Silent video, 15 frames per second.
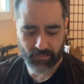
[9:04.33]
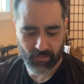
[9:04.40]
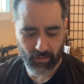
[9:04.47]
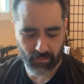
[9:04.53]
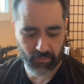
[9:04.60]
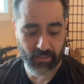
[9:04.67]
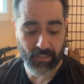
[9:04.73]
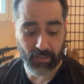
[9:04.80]

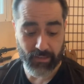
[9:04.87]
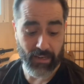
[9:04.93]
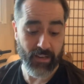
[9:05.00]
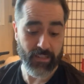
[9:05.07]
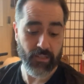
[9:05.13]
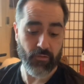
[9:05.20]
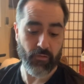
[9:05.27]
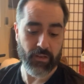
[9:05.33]
There's a
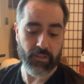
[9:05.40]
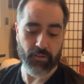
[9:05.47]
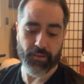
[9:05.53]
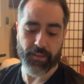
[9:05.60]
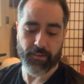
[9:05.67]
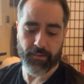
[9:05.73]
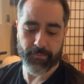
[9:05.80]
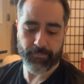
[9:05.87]
nice crater
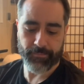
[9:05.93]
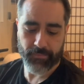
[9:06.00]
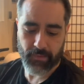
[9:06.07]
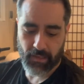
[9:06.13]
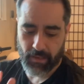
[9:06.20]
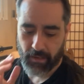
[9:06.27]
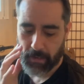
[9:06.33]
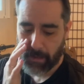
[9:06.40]
there.
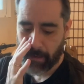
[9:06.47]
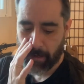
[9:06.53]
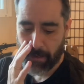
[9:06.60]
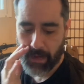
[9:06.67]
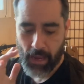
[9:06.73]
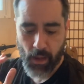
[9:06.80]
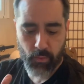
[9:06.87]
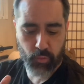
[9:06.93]

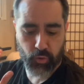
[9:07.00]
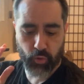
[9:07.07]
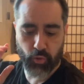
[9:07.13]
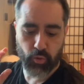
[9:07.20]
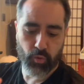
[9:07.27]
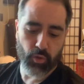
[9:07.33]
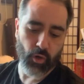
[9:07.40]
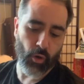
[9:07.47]
How do
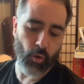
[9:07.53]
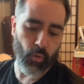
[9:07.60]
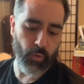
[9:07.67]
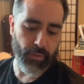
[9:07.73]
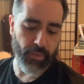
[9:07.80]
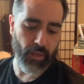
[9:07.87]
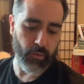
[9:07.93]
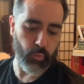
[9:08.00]
you
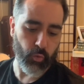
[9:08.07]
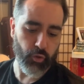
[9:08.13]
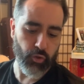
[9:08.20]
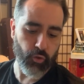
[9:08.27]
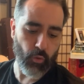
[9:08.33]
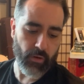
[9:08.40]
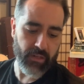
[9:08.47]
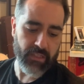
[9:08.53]
know that what
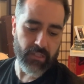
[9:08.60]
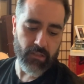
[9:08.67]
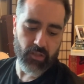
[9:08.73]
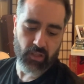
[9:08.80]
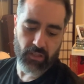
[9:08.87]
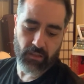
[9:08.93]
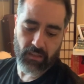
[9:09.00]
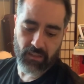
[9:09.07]
you are
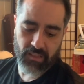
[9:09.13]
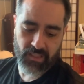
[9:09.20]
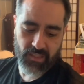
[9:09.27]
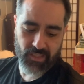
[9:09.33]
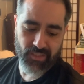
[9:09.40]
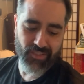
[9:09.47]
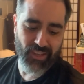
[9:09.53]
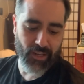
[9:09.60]
teaching is
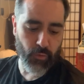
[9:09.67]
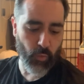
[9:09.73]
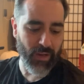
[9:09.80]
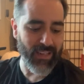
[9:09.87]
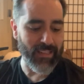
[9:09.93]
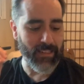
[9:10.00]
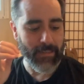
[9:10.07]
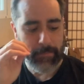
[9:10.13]

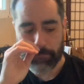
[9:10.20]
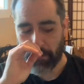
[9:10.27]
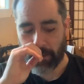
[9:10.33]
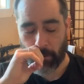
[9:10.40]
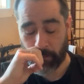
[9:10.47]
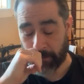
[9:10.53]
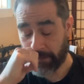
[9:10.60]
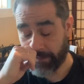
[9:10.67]
genuinely
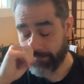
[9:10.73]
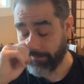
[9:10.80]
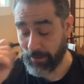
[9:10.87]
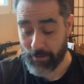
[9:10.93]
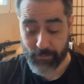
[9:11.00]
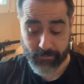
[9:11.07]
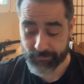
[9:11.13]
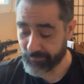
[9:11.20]
melocchi?
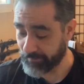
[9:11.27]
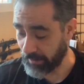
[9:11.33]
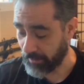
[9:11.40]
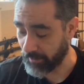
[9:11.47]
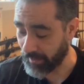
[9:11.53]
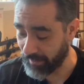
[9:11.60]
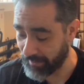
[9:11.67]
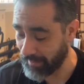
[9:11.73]
Well,
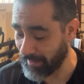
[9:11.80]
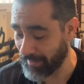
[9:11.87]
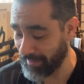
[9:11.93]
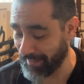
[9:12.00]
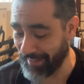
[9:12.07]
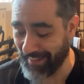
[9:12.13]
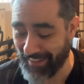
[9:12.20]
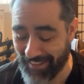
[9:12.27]

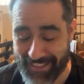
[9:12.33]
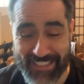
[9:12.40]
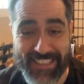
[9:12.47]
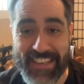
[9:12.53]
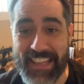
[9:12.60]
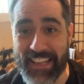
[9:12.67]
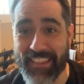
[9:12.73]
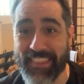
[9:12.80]
there's
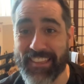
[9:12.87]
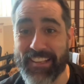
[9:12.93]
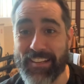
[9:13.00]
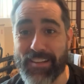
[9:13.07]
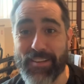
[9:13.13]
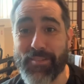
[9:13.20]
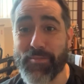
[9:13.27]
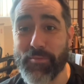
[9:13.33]

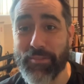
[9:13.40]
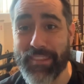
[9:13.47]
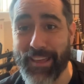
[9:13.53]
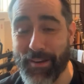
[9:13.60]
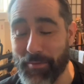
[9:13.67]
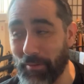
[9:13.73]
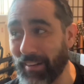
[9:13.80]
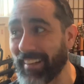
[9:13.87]
nothing new with
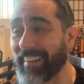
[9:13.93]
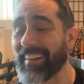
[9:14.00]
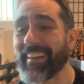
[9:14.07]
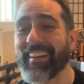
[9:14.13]
that one.